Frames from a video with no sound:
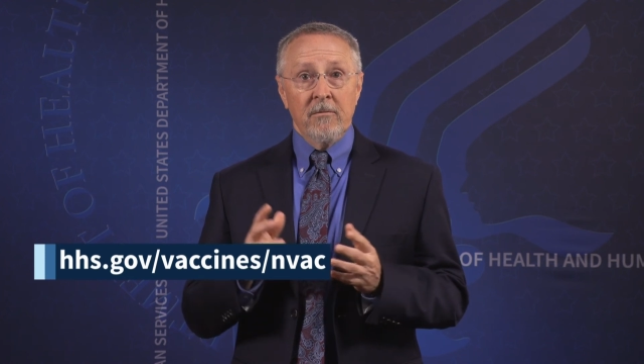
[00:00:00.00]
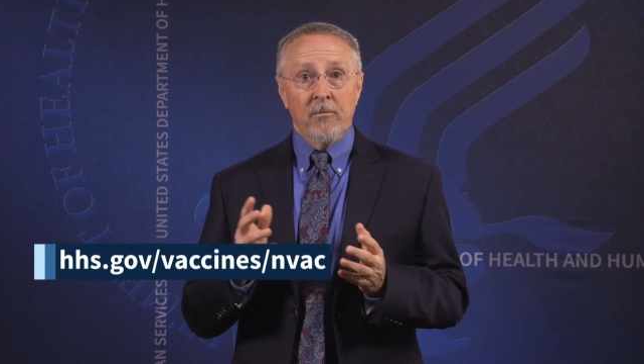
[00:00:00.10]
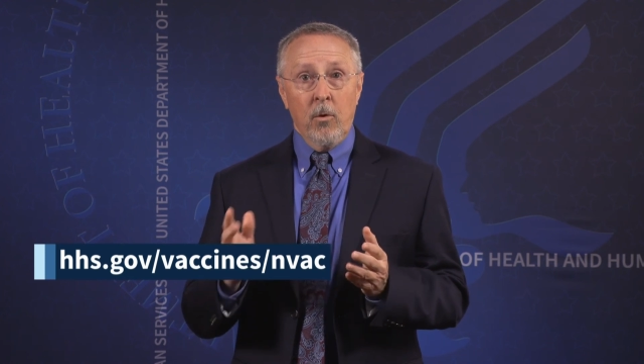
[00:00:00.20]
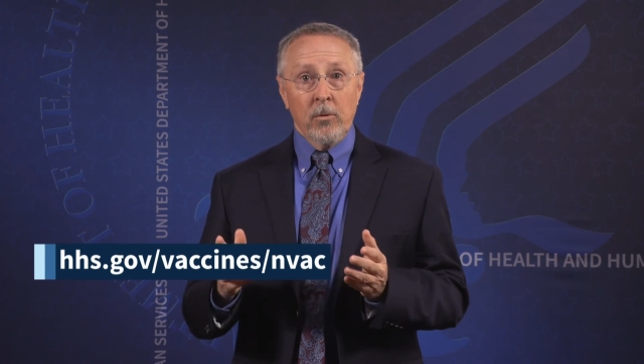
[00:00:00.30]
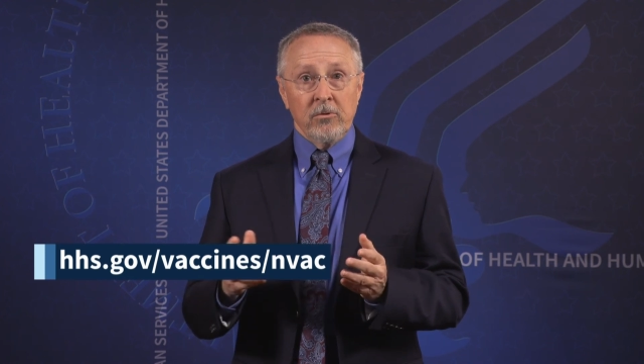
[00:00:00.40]

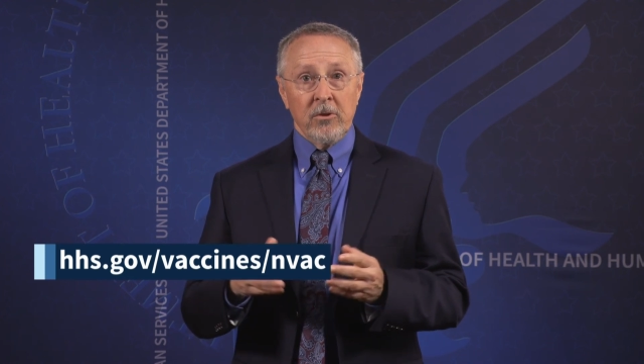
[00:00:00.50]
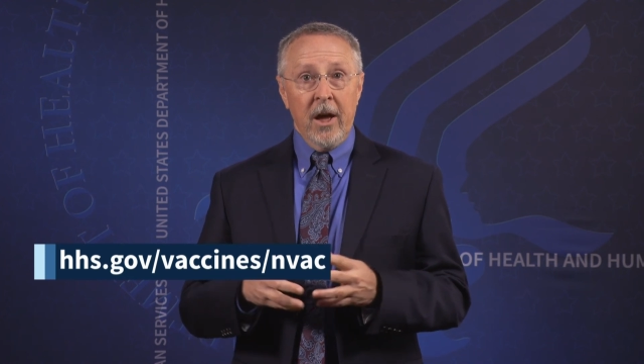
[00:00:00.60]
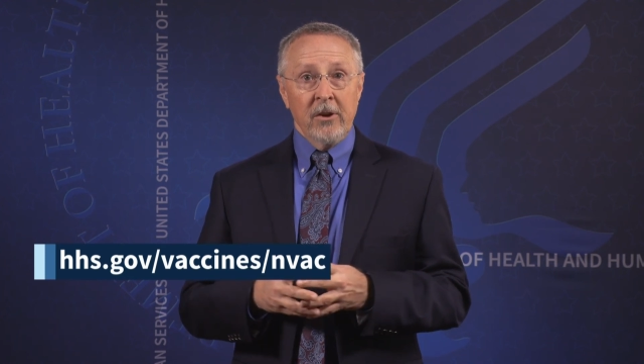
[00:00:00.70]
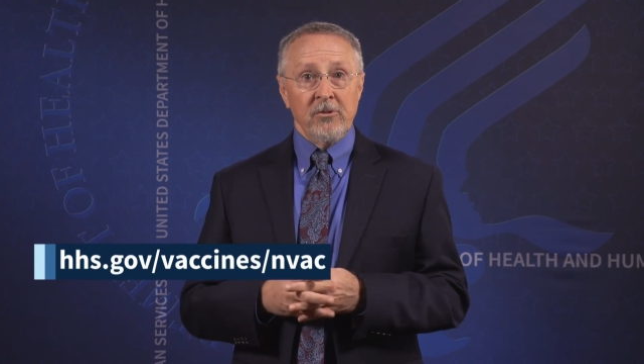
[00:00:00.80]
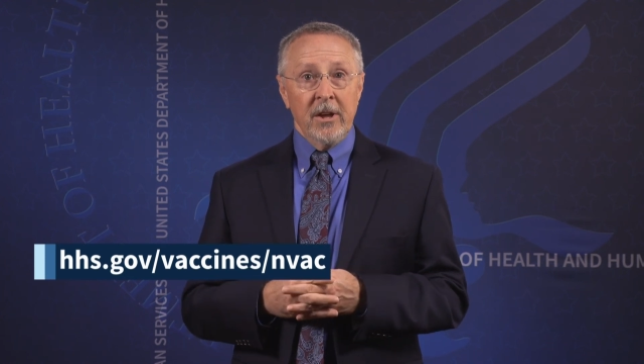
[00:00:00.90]
forward
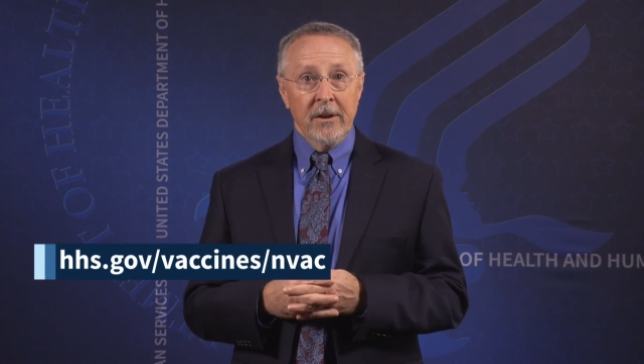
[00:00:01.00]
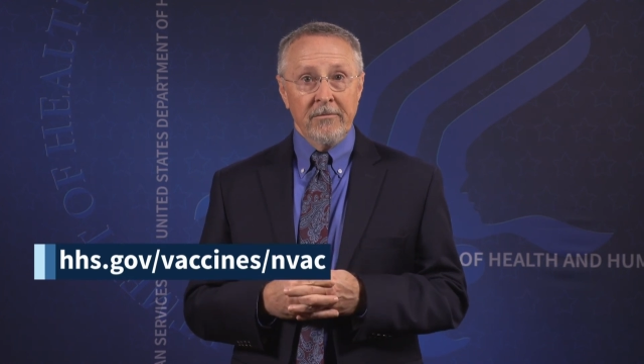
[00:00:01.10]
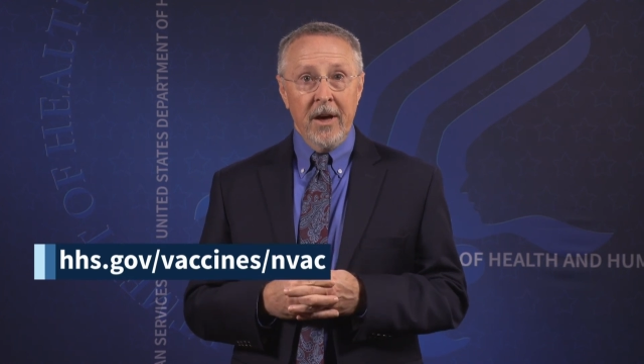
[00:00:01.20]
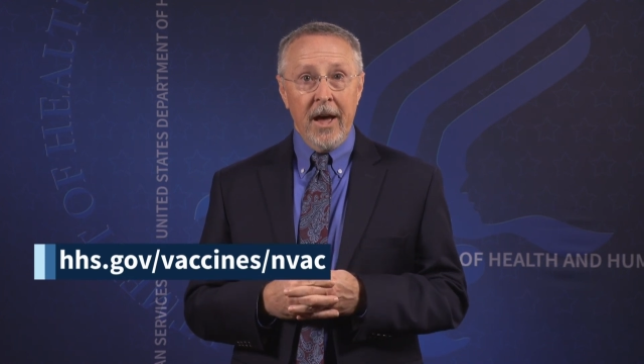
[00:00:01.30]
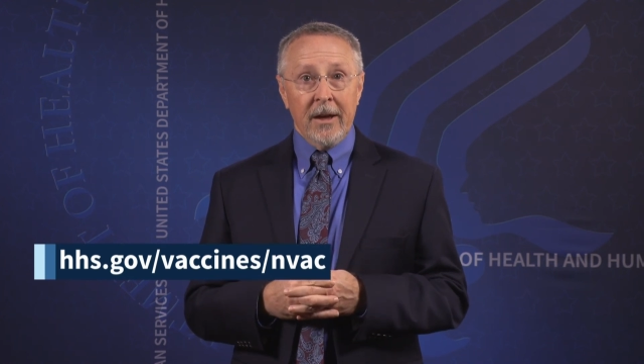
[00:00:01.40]
slash
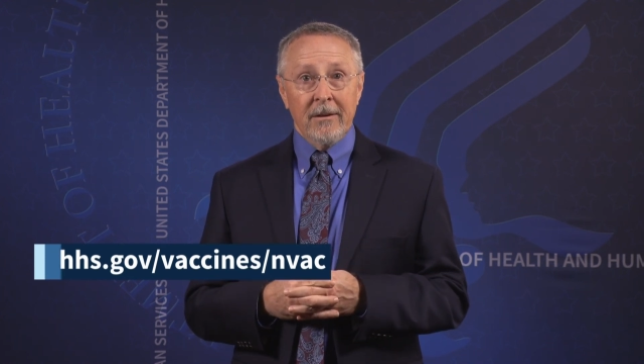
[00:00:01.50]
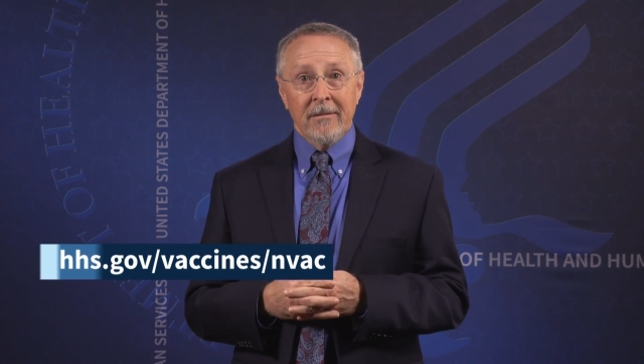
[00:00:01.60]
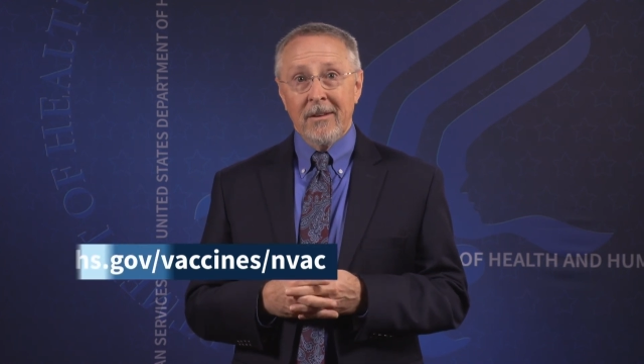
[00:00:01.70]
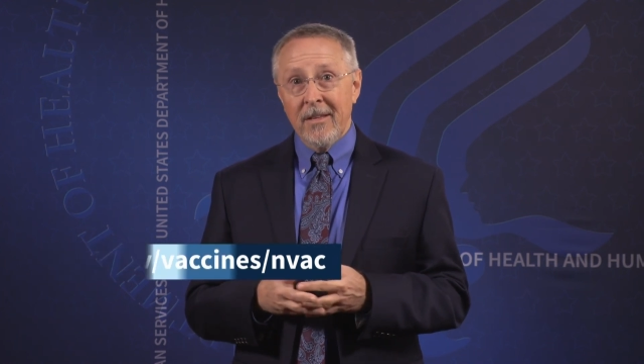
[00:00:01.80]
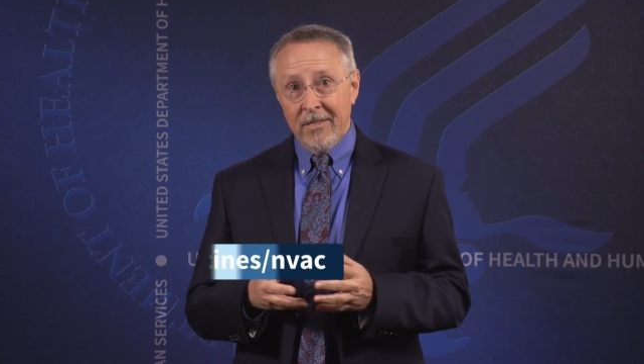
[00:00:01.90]
NVAC.
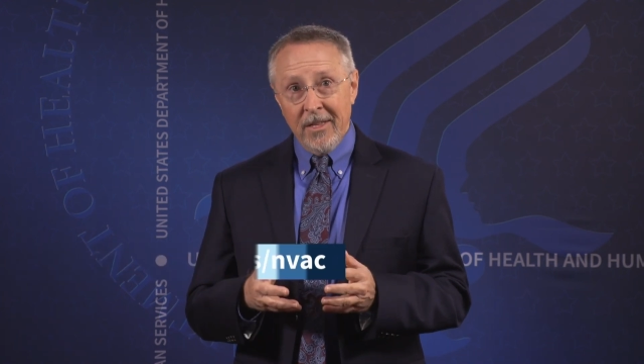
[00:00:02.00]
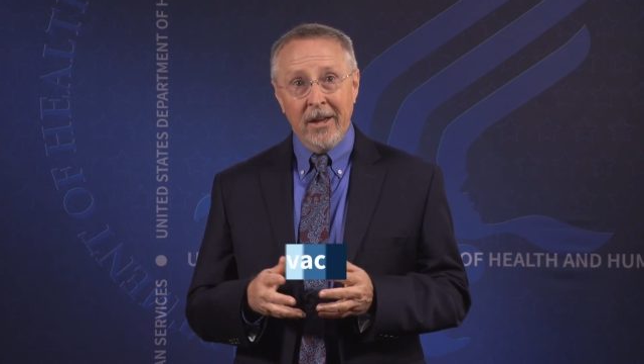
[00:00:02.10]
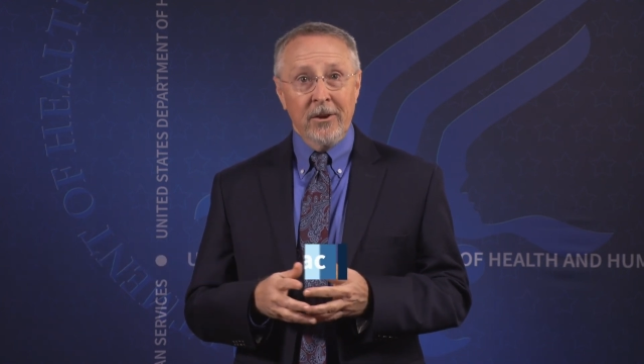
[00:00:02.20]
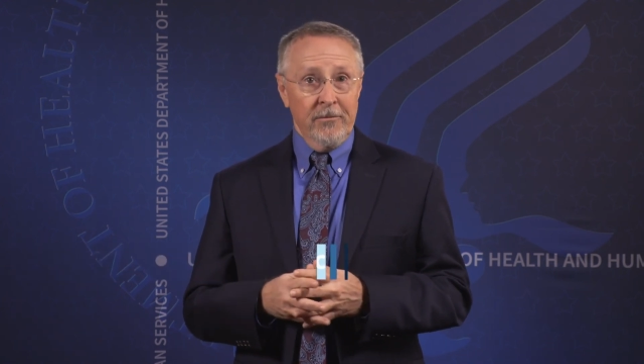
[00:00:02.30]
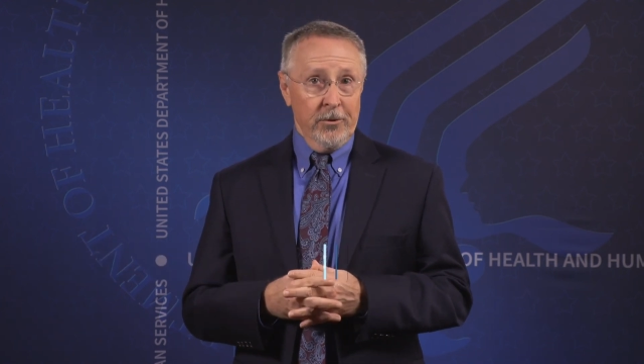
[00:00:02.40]

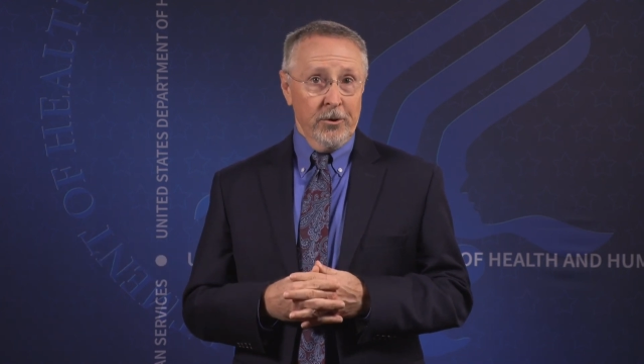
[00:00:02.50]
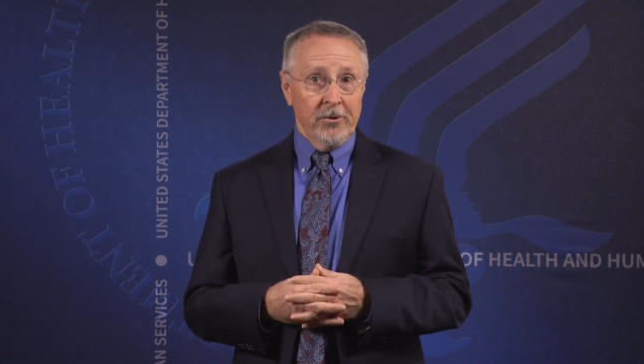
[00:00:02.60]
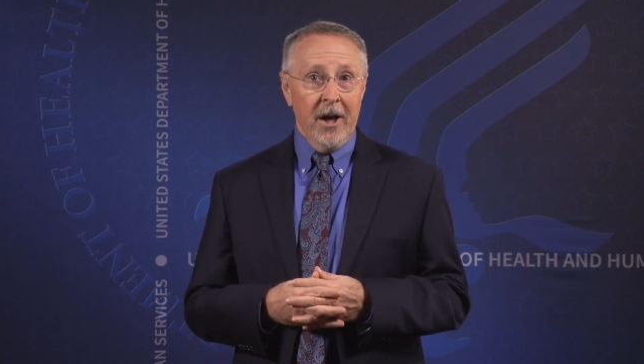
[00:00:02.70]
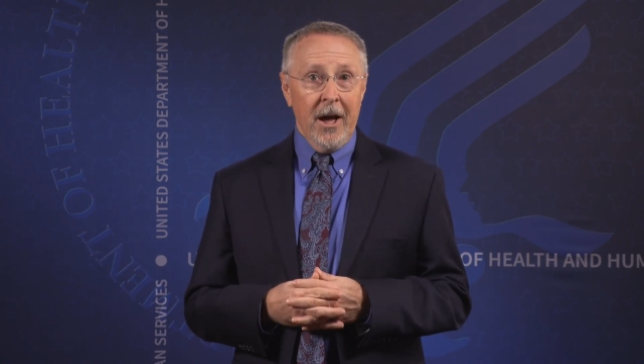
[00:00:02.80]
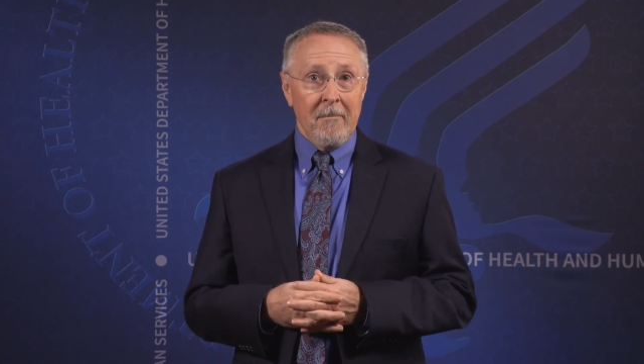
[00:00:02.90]
Thank you for your
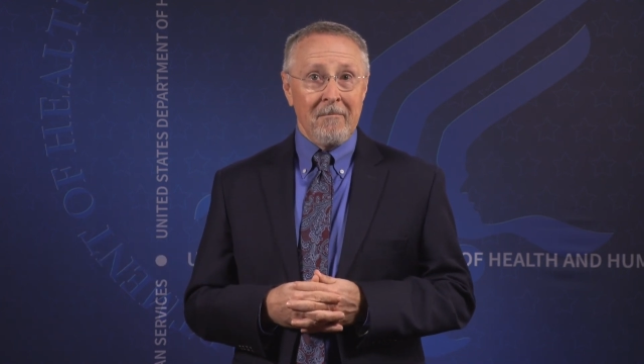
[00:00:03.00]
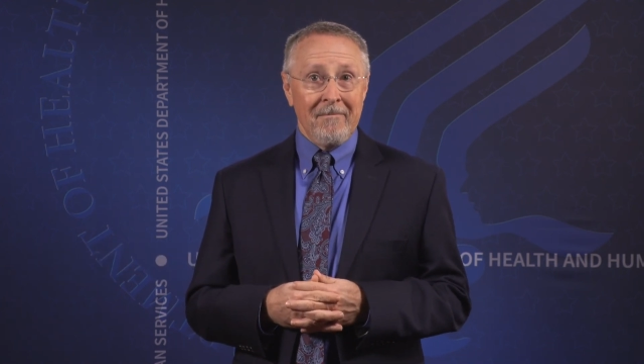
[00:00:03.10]
time.